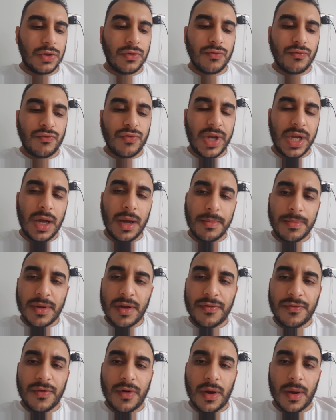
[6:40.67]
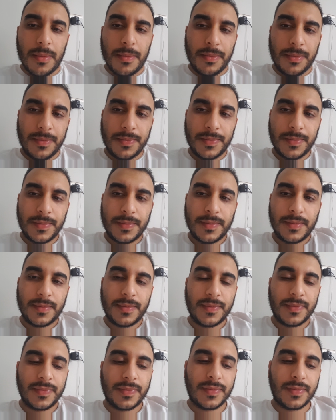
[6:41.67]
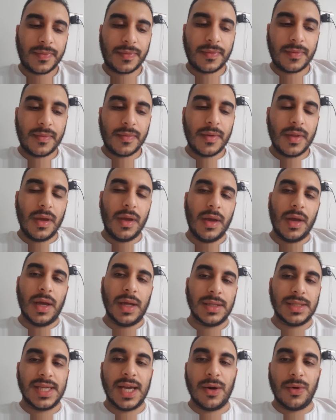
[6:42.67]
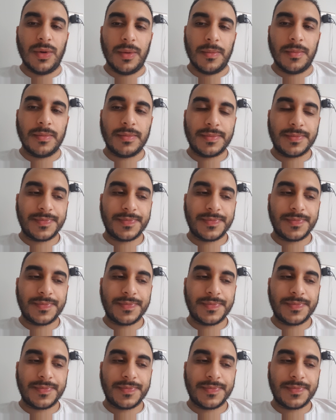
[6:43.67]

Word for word: bring up a firm and tell them,